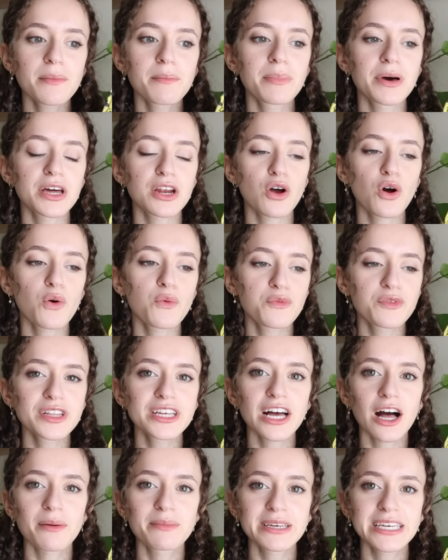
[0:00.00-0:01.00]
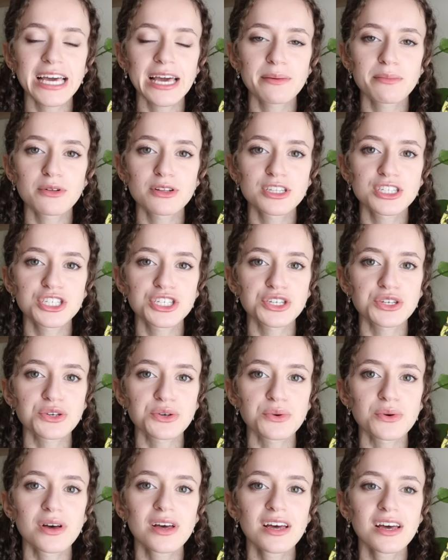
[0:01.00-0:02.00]
but hopefully I'll be able
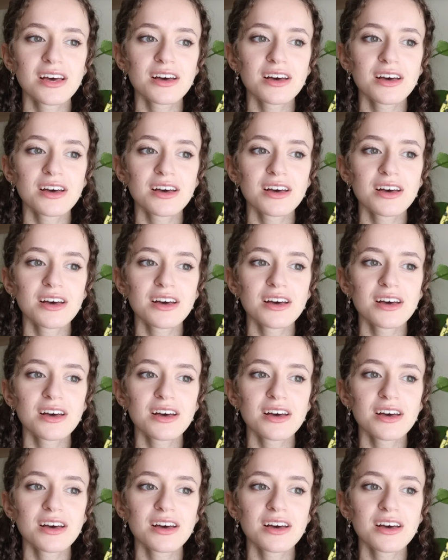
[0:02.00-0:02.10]
to